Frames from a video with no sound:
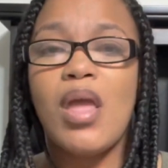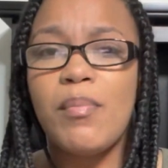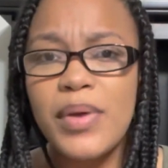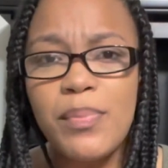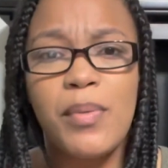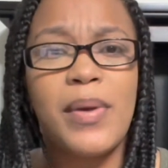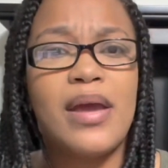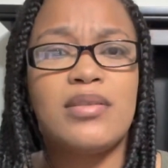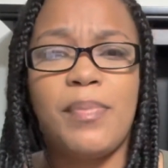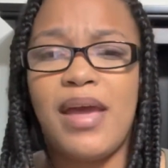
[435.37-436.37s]
be
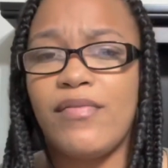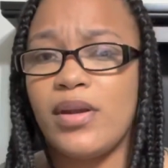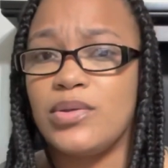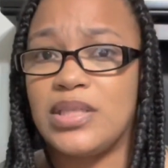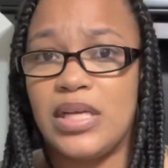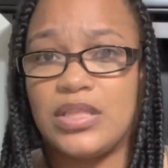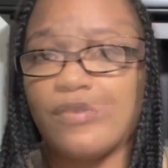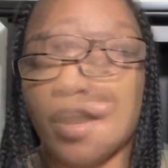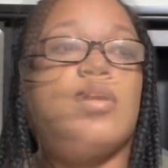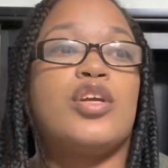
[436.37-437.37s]
prepared to pay for those things,
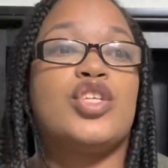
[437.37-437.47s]
right?